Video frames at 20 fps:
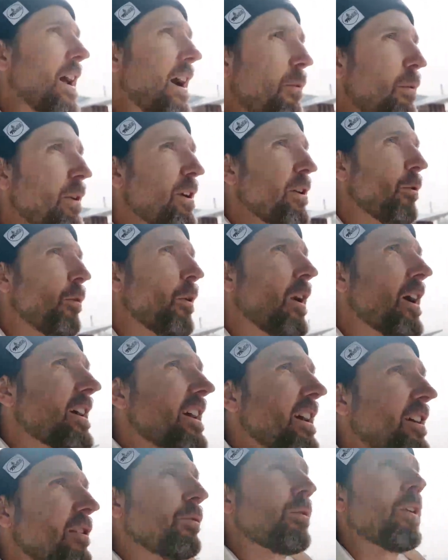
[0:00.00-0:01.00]
Yeah, we are
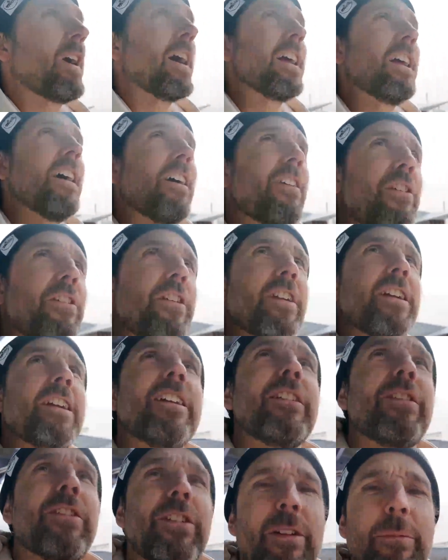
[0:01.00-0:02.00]
walking right
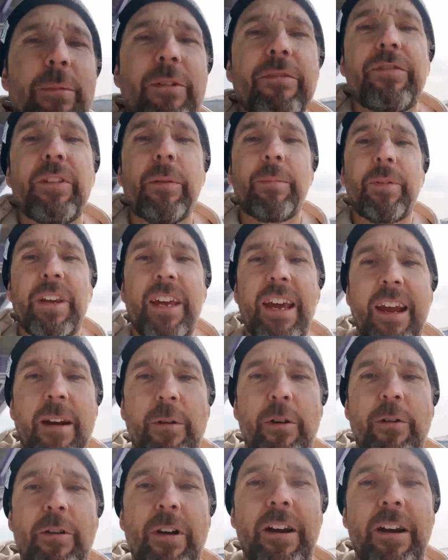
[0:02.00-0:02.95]
underneath. Let me flip the camera